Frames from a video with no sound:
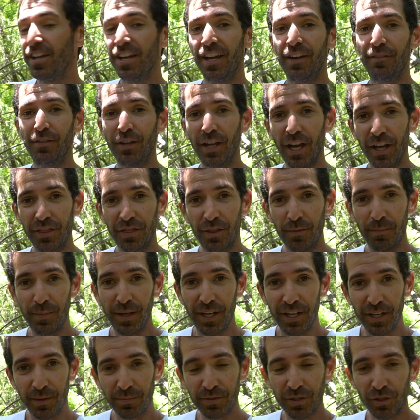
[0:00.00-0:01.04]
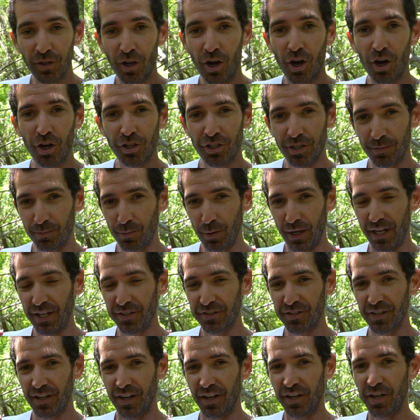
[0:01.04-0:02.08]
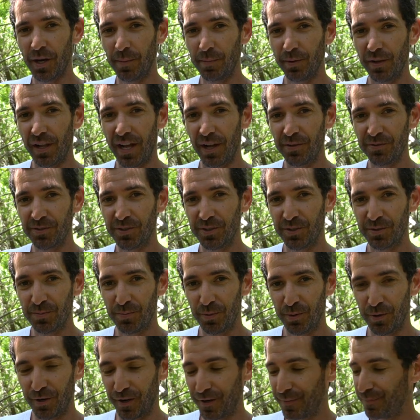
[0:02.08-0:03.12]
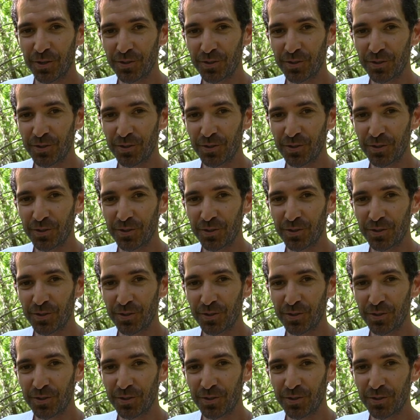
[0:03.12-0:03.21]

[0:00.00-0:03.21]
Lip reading: If you get the medium to large, it weighs a couple ounces more.